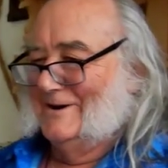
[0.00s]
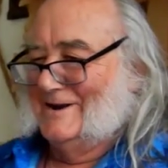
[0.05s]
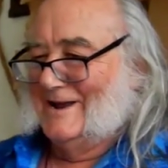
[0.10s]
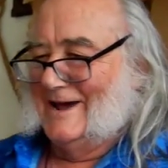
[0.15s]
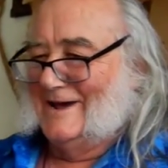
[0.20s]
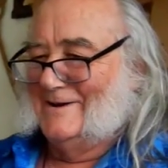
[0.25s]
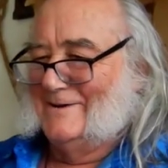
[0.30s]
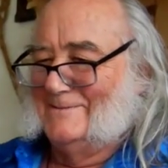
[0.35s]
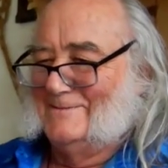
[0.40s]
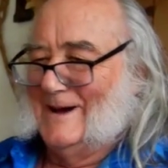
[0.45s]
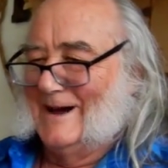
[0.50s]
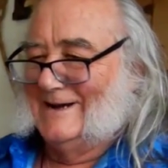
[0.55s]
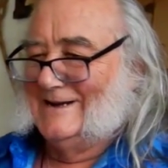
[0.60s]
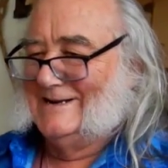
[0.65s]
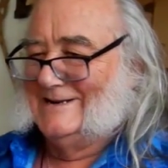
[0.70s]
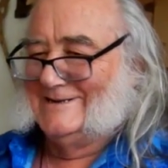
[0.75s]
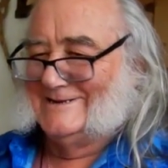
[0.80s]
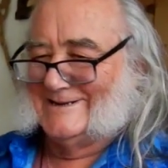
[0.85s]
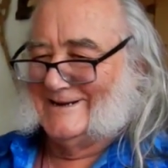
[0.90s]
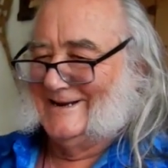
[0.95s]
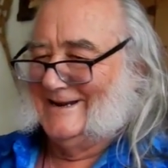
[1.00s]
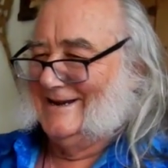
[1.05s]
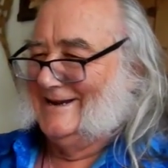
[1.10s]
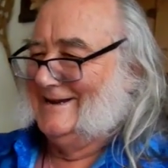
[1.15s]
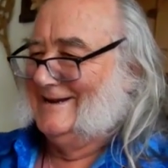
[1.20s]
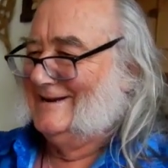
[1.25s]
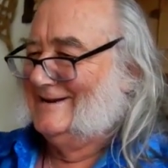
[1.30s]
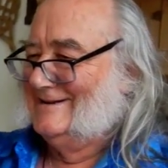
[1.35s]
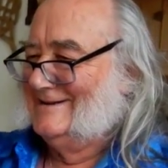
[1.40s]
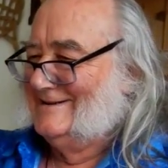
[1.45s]
isn't that amazing?
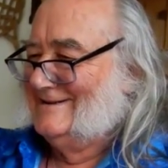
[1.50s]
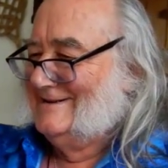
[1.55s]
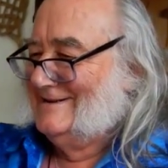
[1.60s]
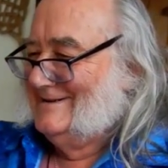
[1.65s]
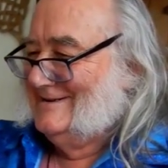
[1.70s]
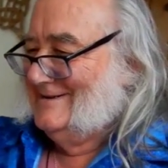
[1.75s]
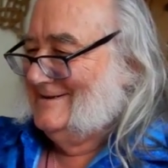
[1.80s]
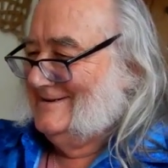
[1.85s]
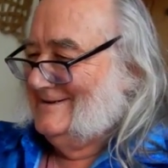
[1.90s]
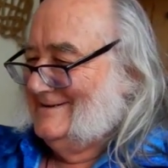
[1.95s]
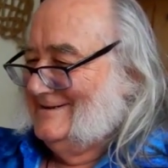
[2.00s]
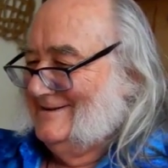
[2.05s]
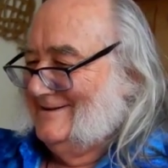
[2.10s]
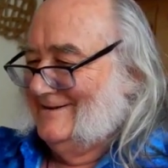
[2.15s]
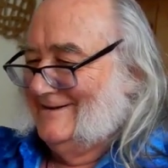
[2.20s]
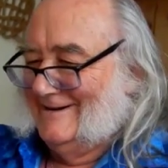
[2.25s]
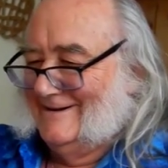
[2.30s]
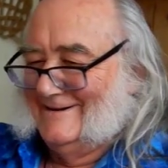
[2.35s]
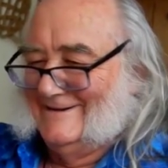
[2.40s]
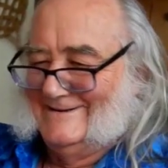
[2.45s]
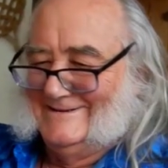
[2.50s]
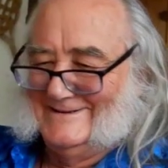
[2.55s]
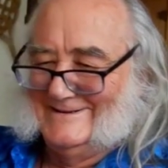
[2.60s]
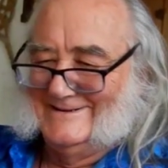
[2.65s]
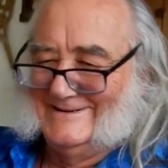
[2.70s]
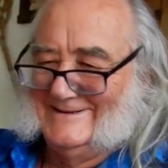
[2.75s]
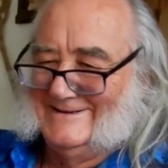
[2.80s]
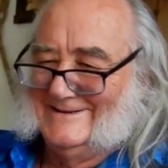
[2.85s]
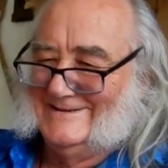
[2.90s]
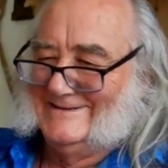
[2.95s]
Oh,
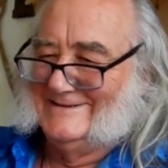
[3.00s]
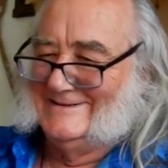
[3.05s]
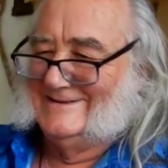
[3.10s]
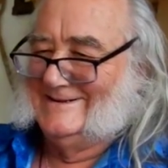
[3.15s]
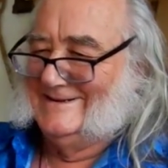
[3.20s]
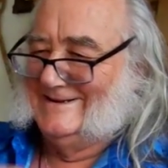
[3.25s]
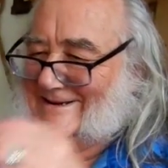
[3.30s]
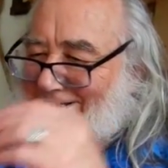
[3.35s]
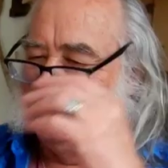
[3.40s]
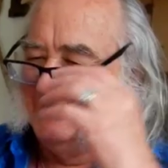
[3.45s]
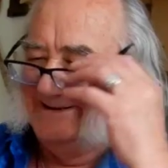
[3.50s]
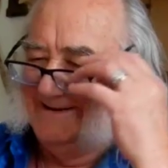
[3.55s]
dear.